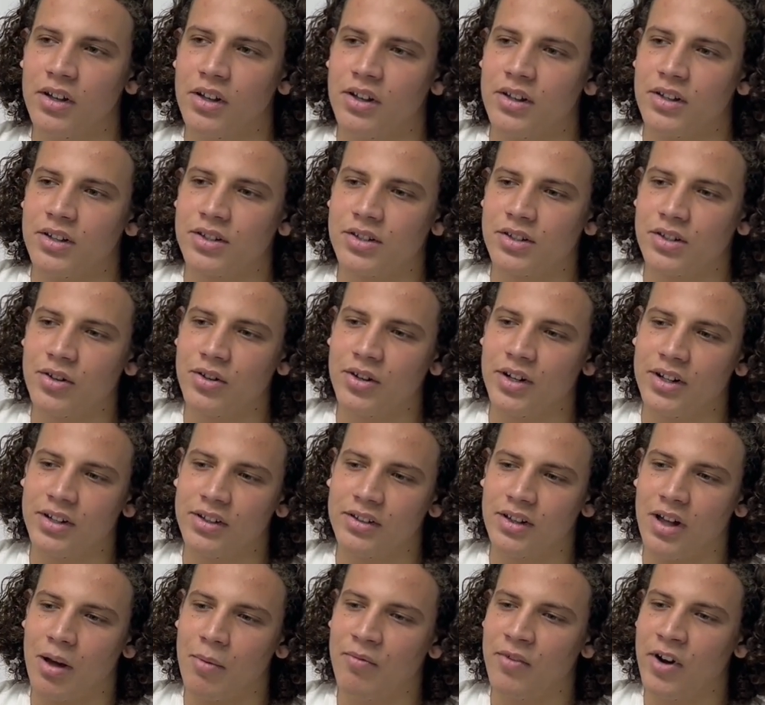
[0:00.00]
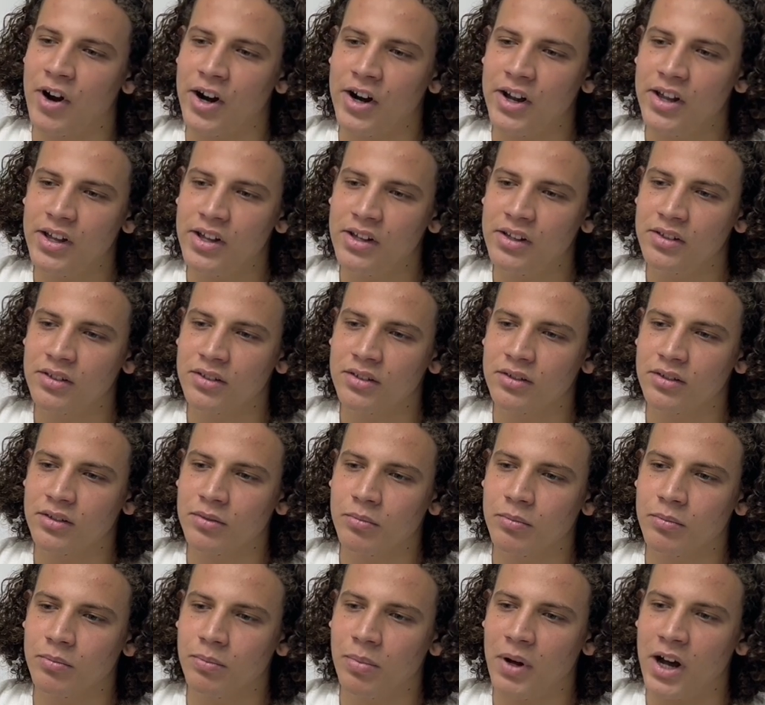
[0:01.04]
So I'm very
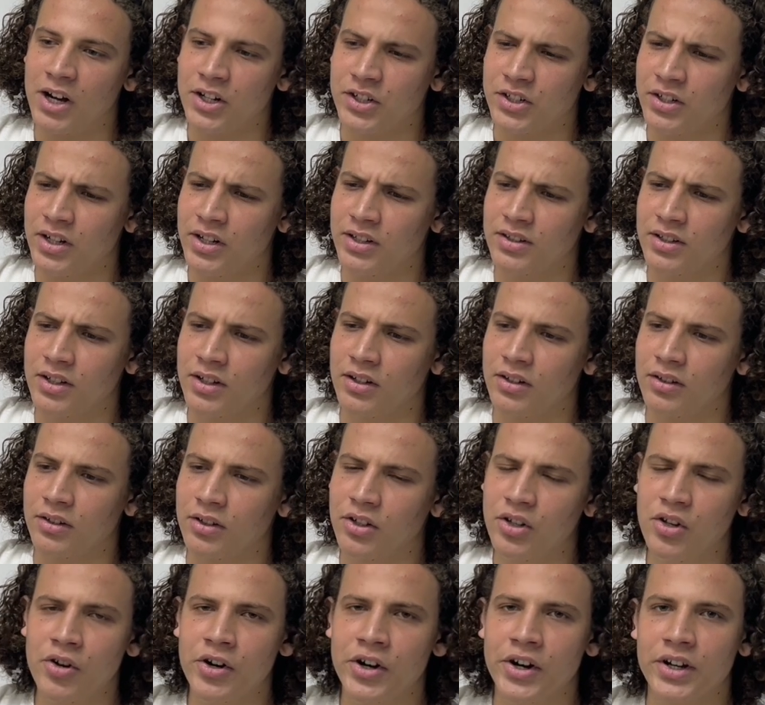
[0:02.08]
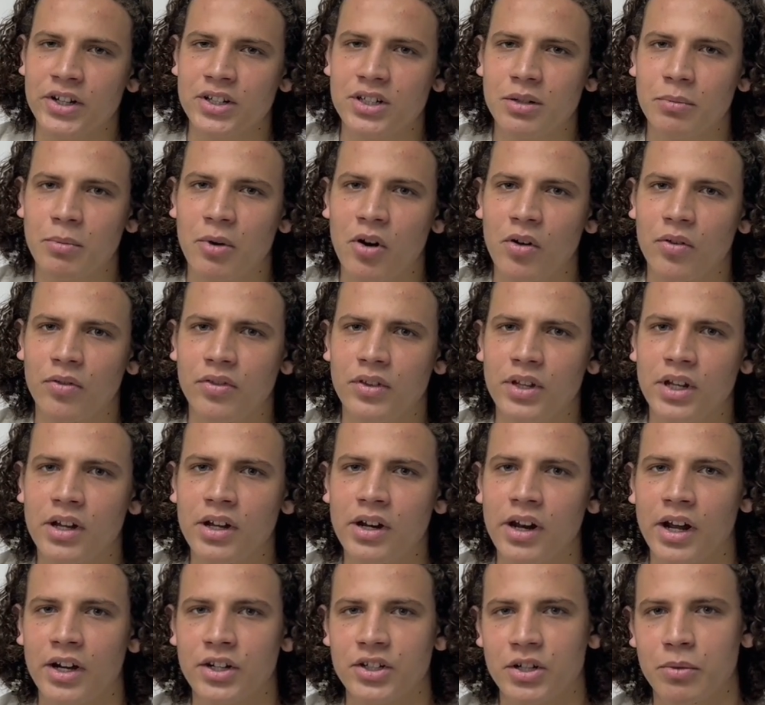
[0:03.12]
passionate and curious about the
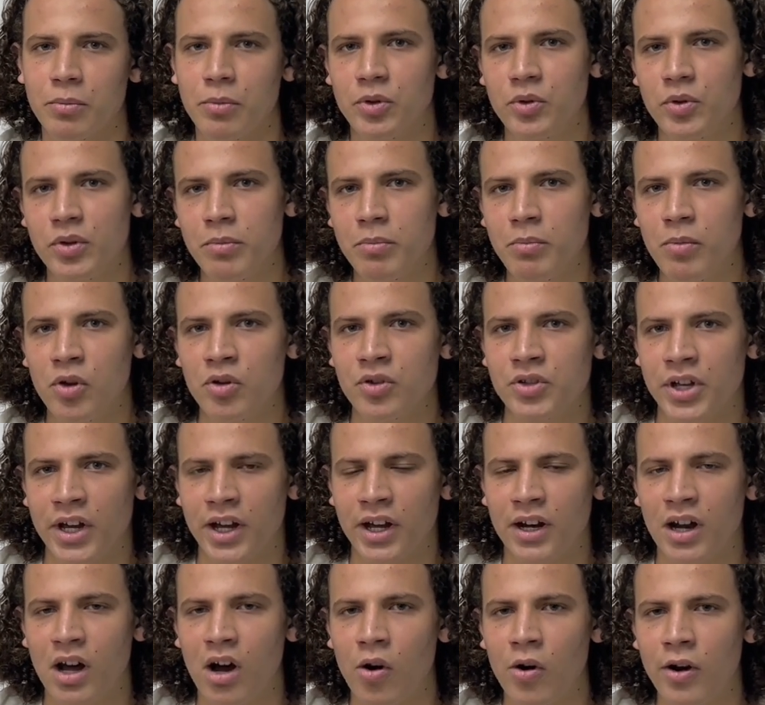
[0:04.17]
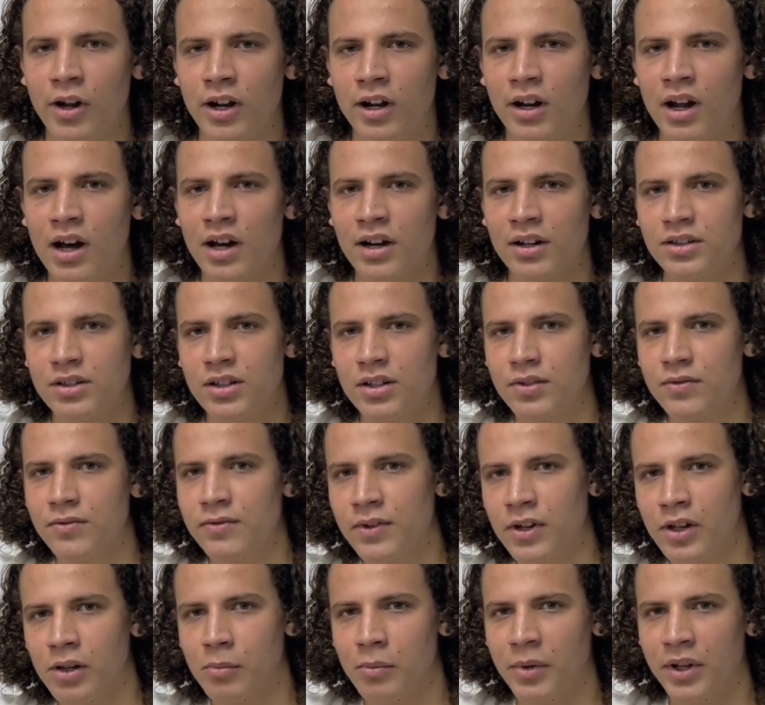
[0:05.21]
connection between music and how it enhances
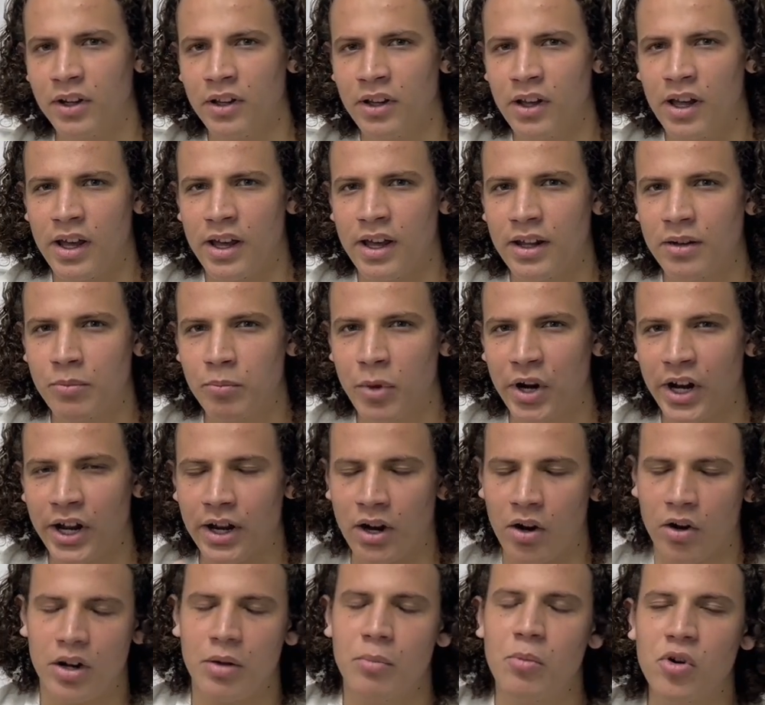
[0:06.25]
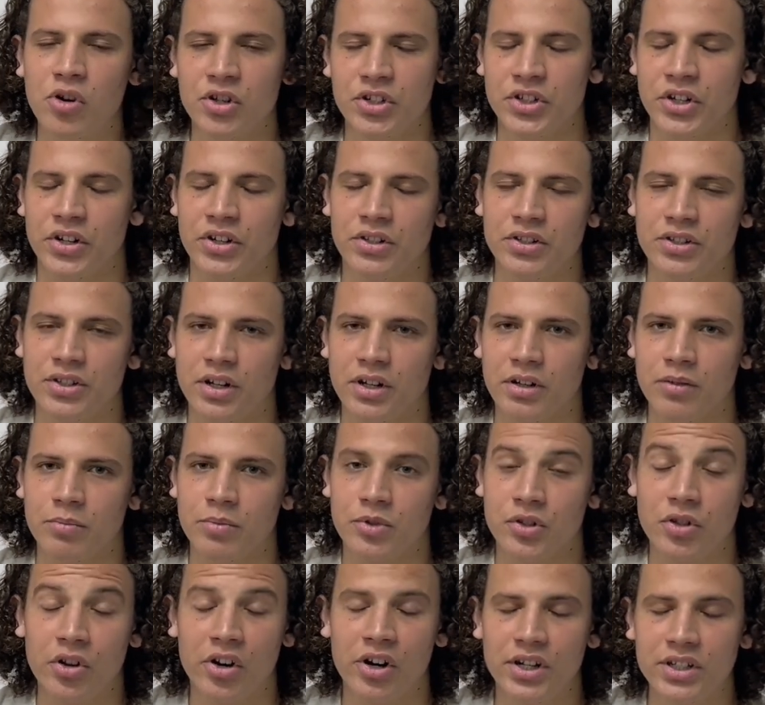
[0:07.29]
film in bringing out emotions and
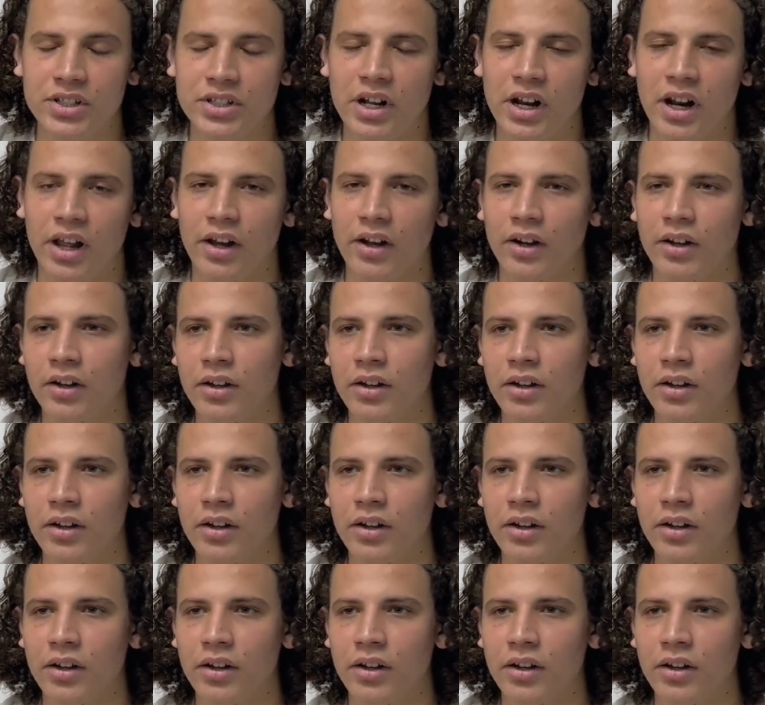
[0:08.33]
storytelling.